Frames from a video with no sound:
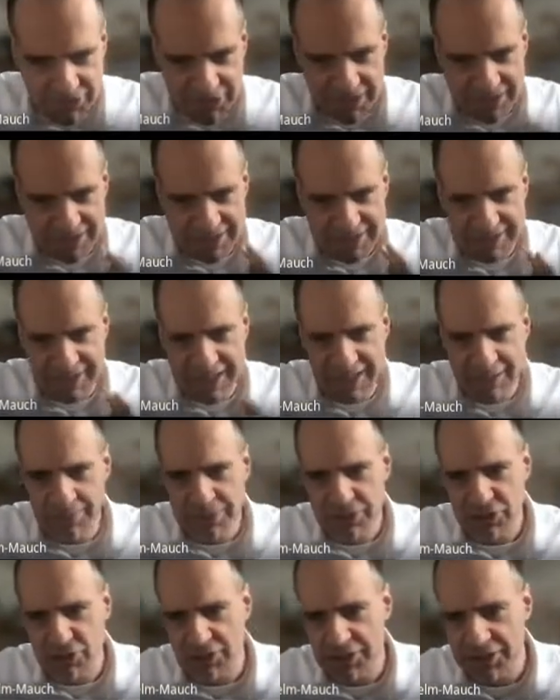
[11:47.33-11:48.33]

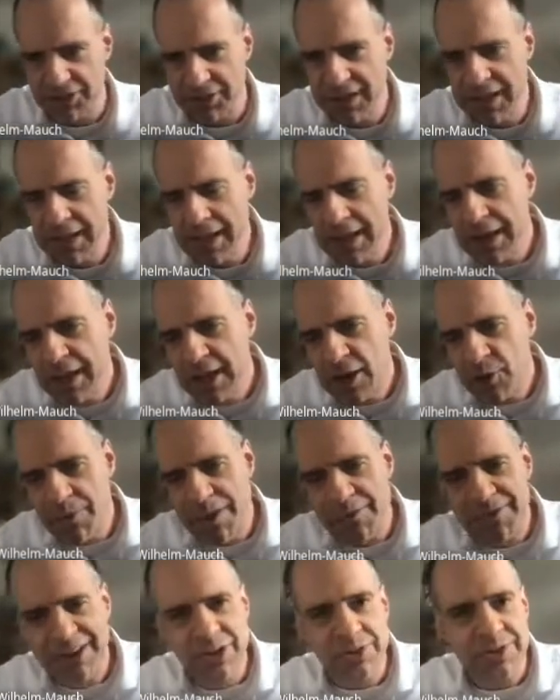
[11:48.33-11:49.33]
distinction
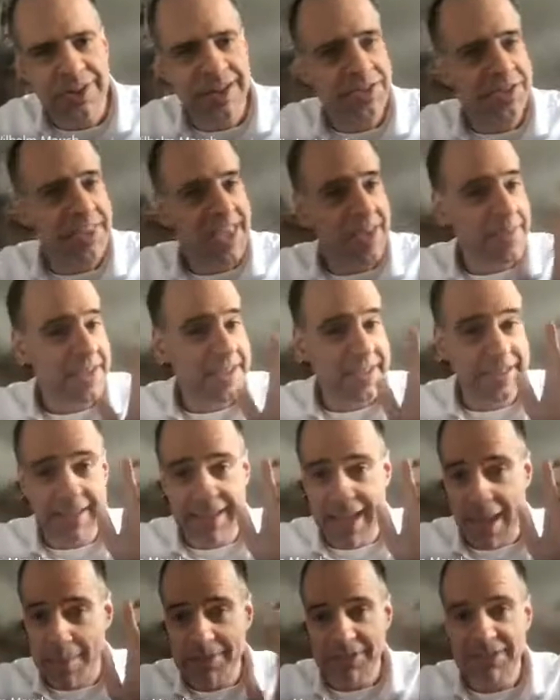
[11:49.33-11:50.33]
when we look at them in
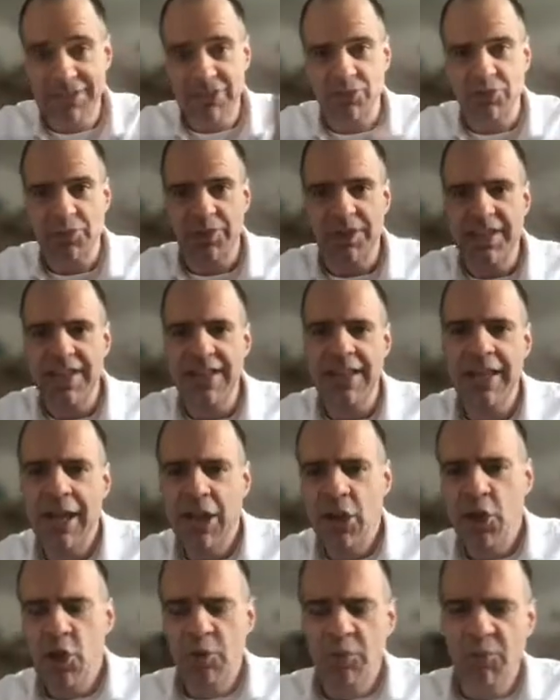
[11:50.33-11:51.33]
chemistry
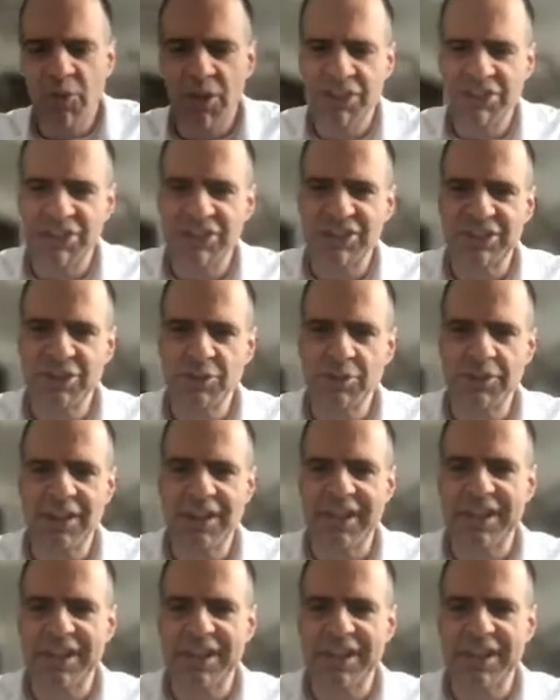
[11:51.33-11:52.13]
versus looking in